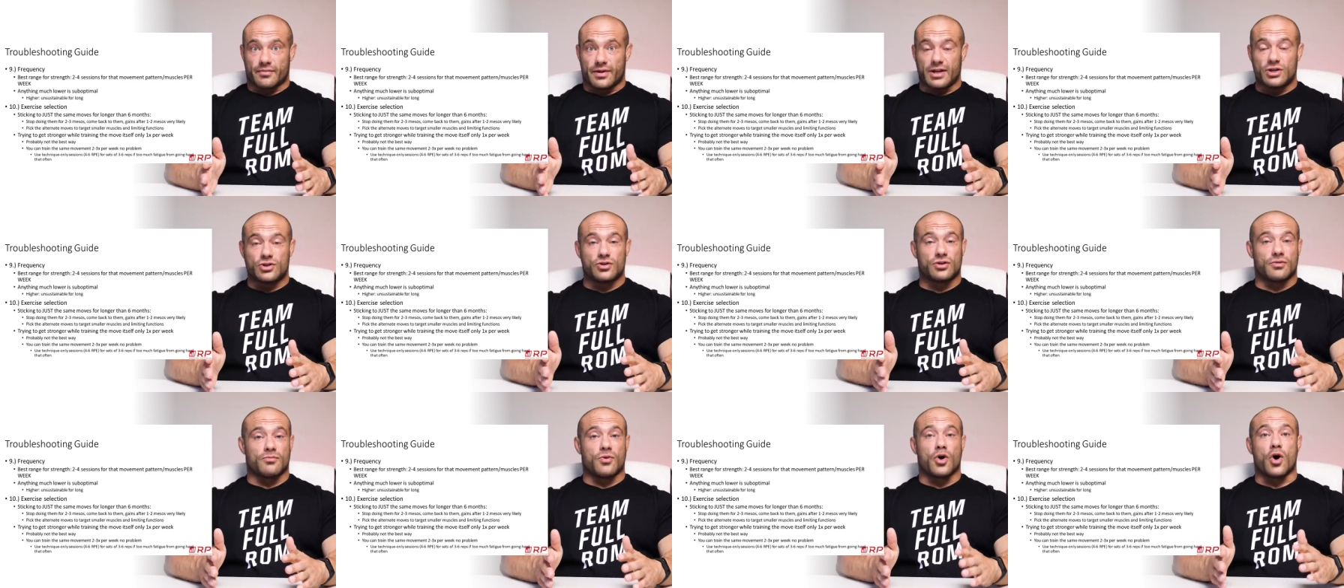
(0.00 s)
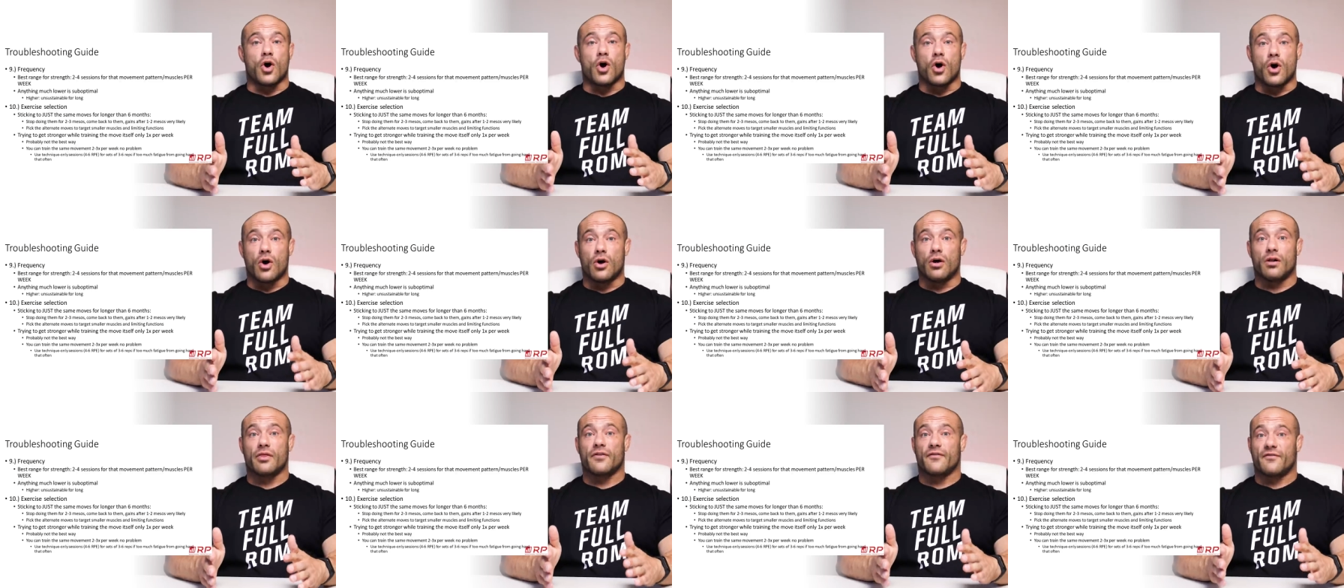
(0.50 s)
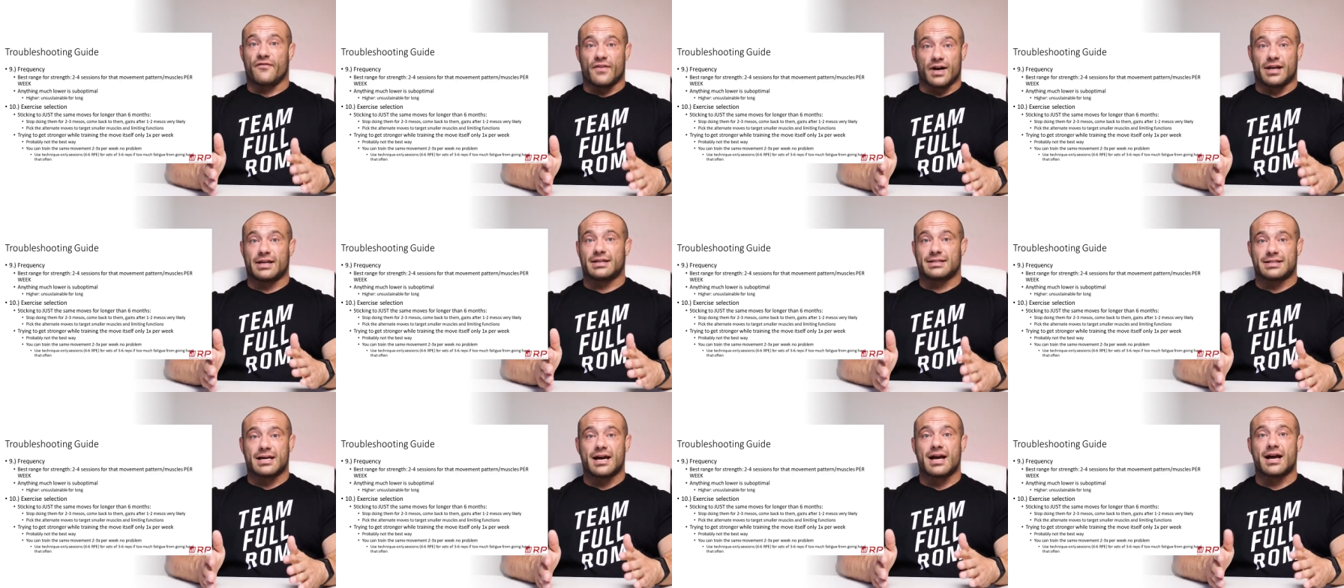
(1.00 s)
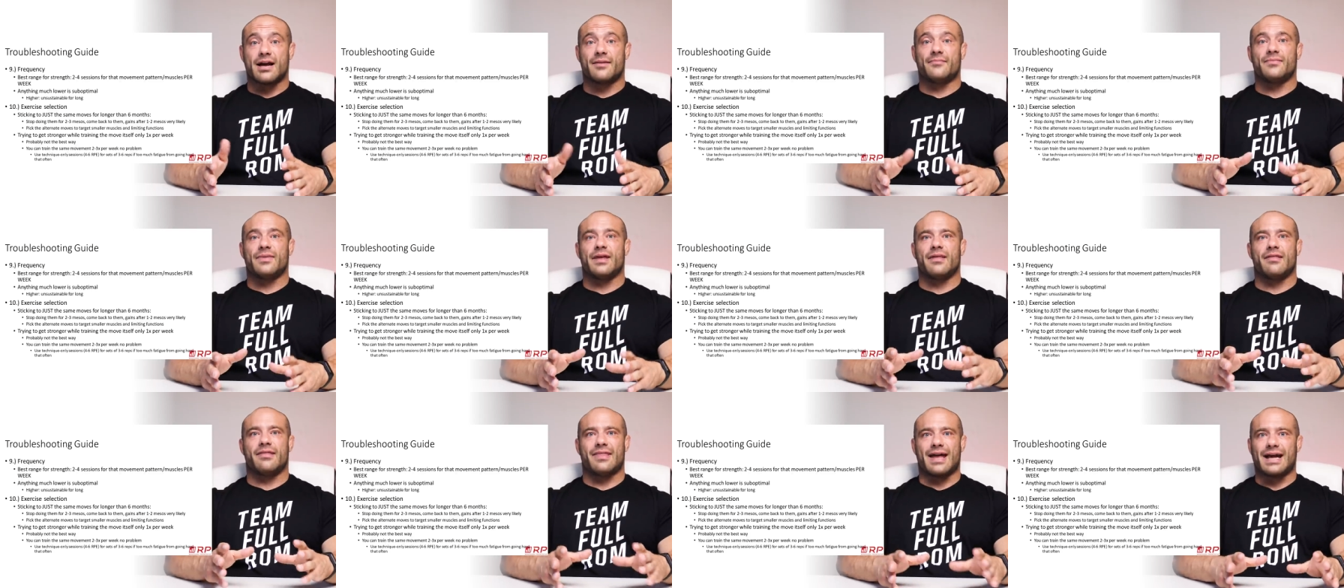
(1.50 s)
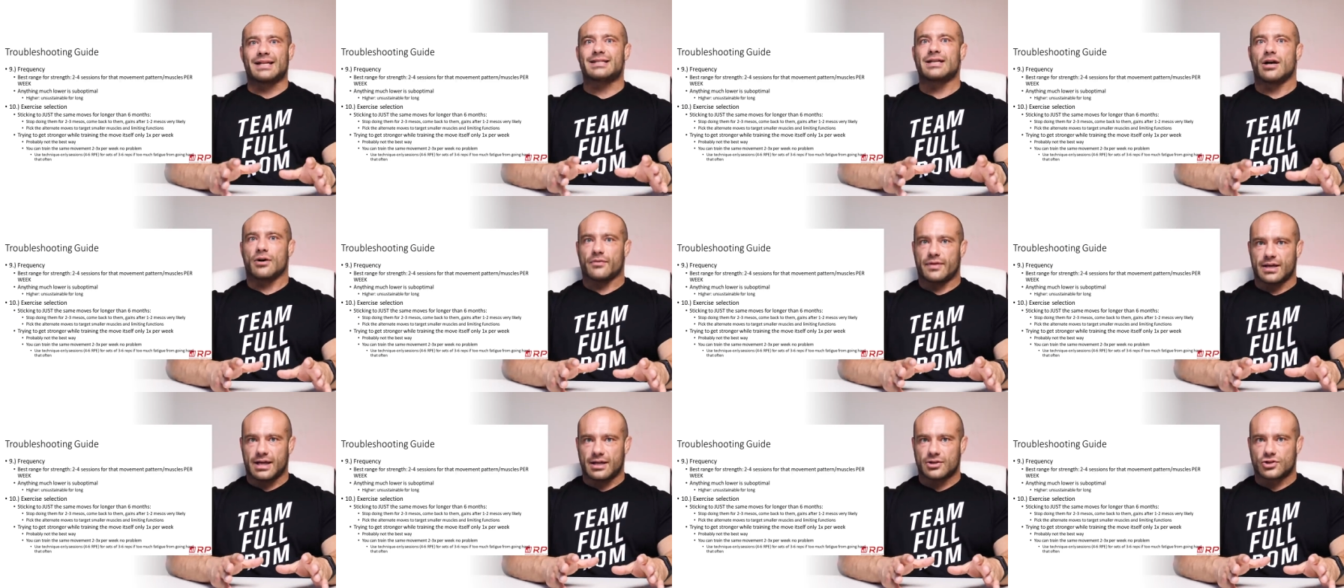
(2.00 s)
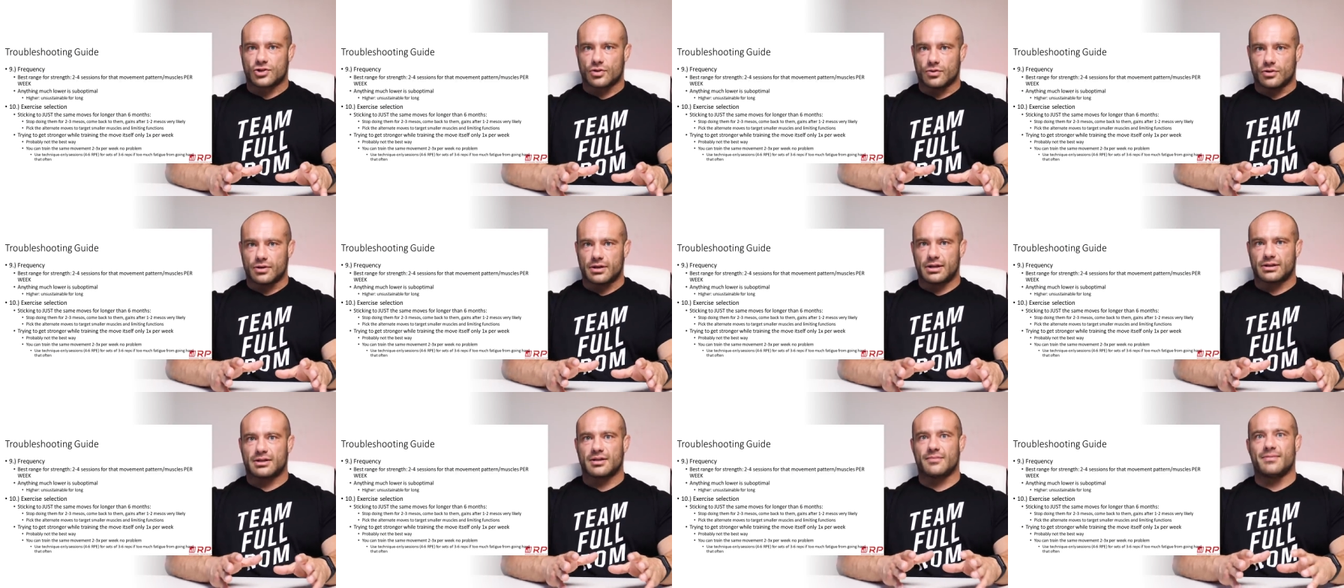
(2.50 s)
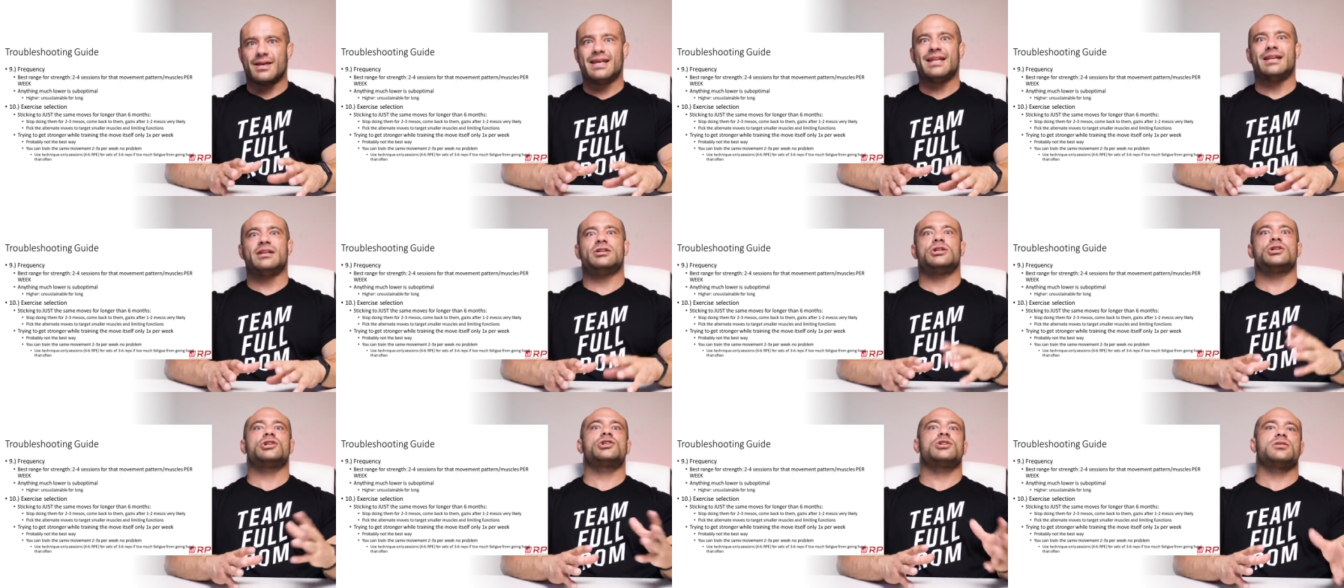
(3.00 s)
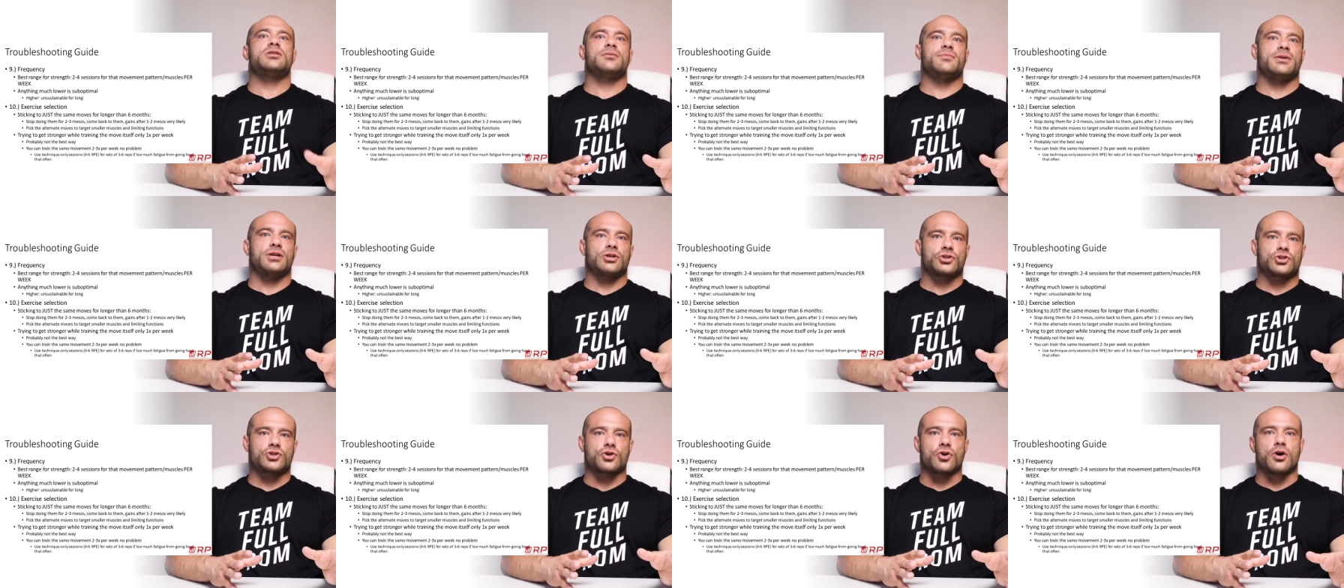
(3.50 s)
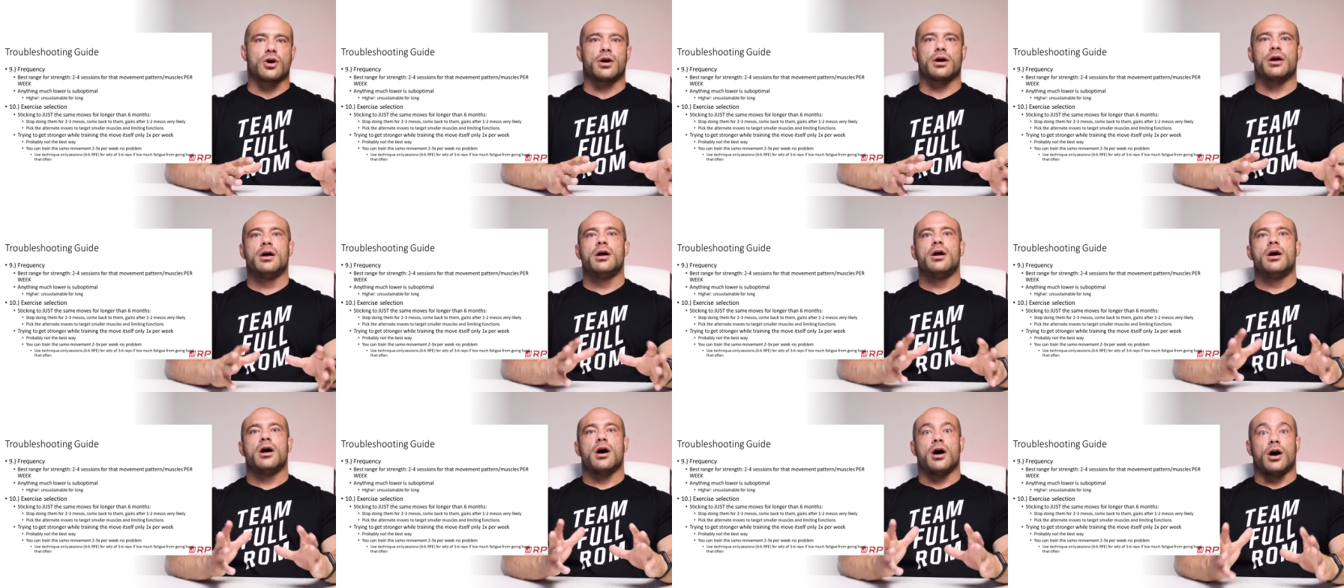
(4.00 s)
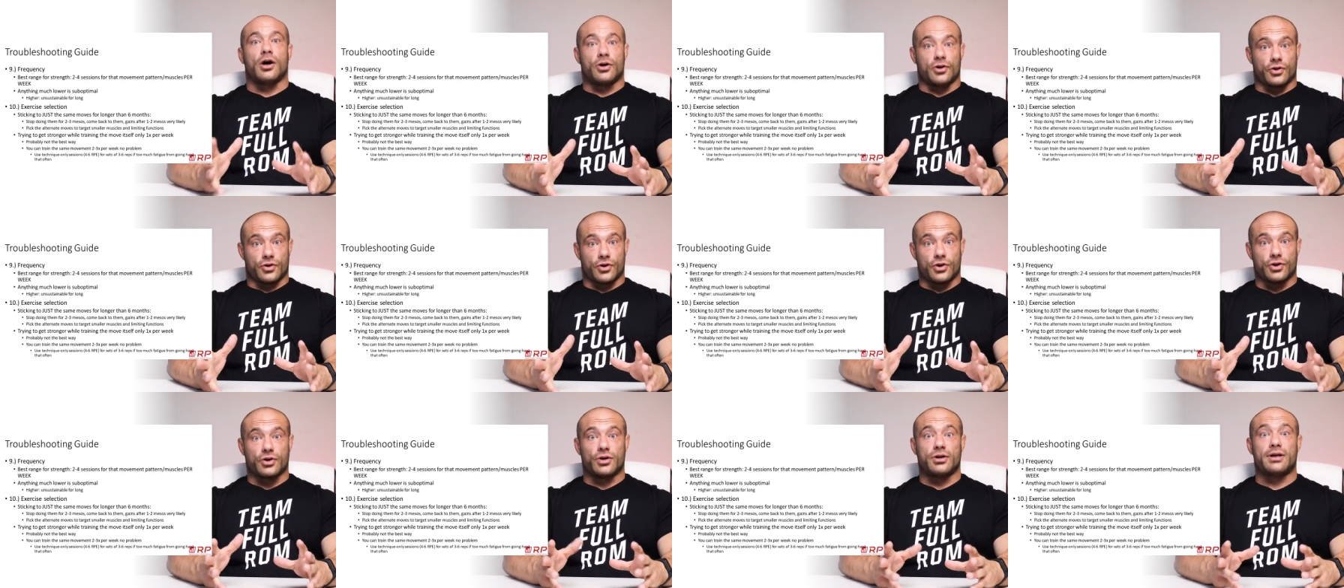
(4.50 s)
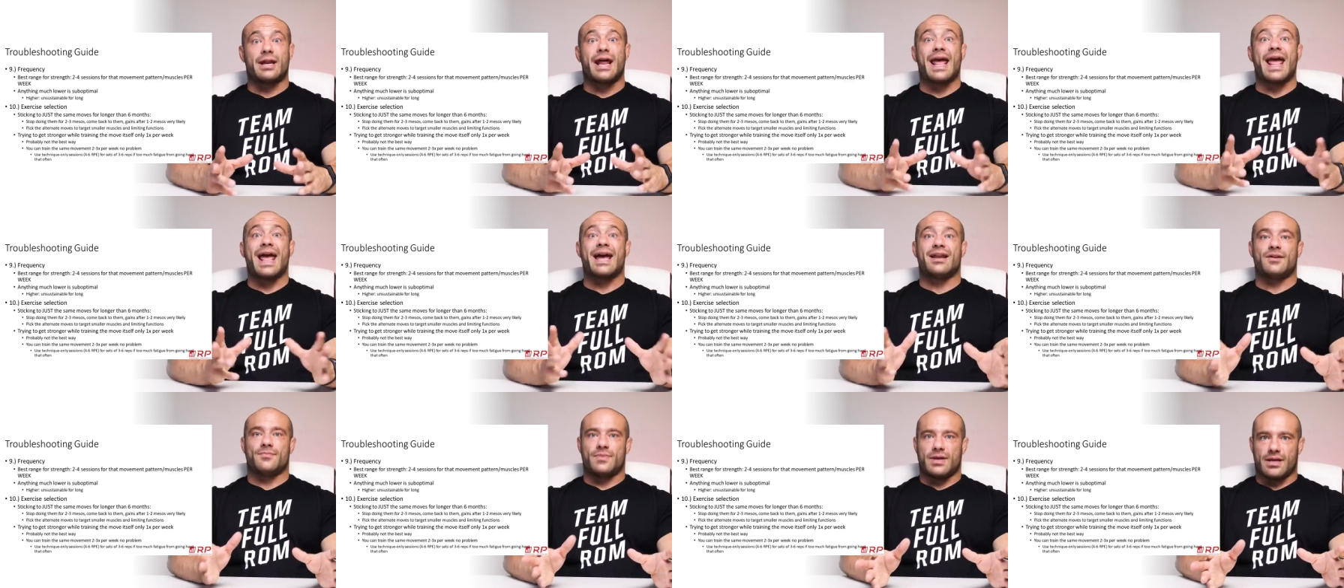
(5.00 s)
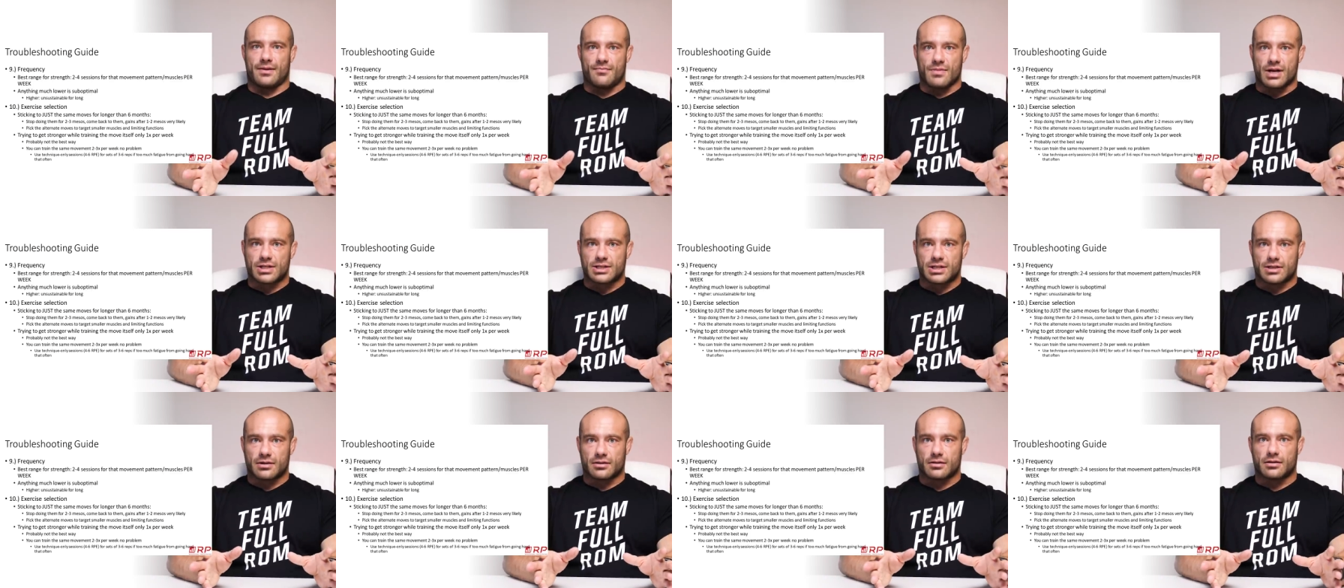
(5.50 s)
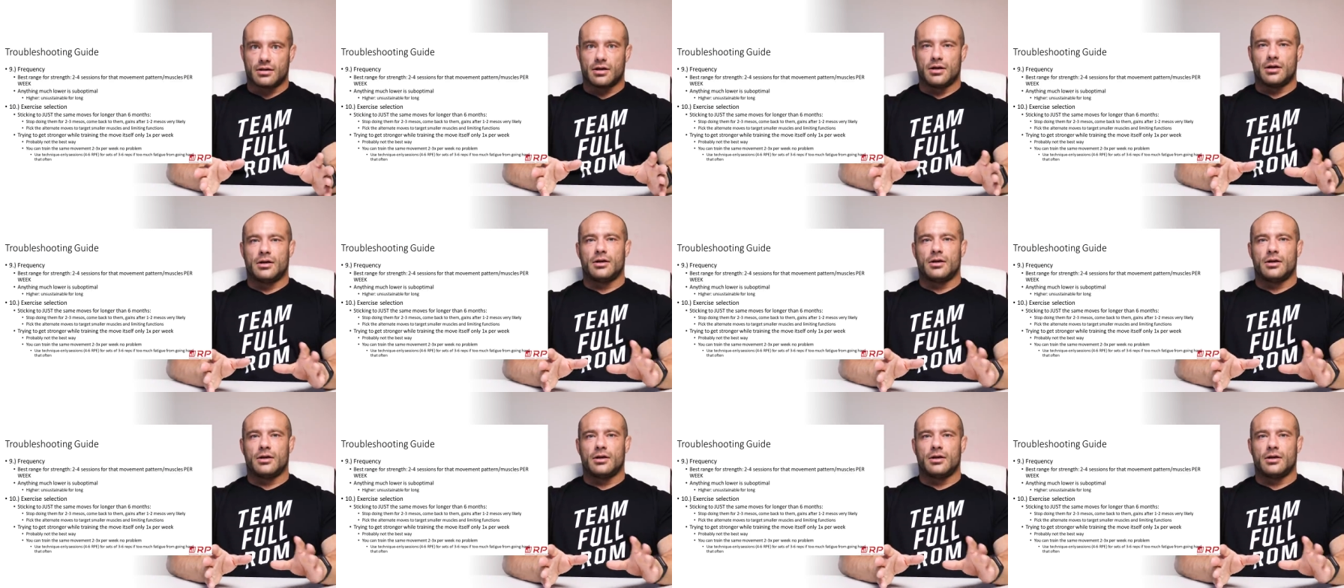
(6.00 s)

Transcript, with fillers: They do them all the fucking time and that's how they get so good at them in addition to being strong under the hood and being muscular.